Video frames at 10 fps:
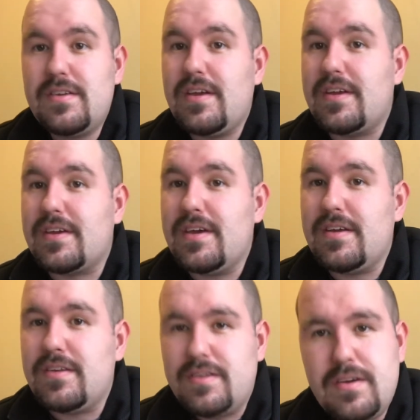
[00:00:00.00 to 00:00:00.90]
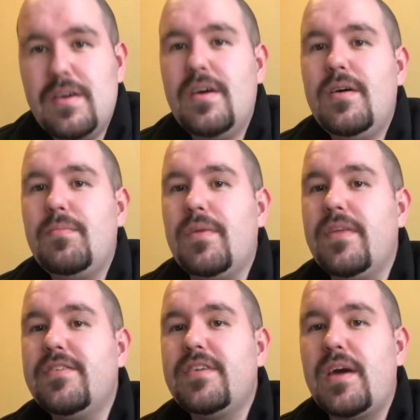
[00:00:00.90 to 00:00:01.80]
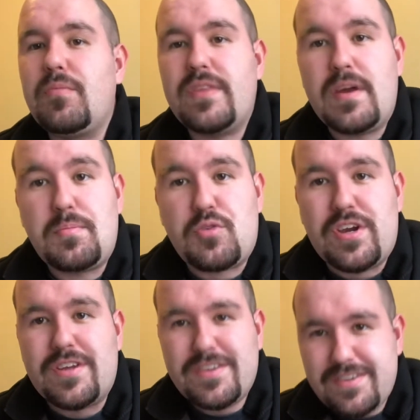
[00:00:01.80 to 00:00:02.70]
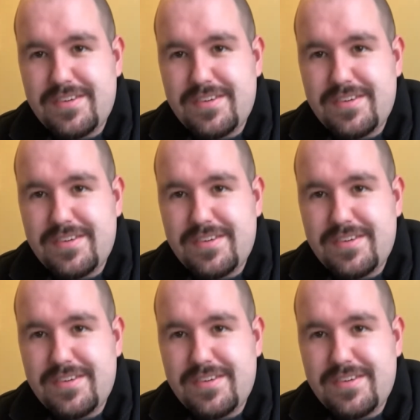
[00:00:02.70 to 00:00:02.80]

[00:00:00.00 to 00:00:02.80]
yet again, but this time with an upgrade.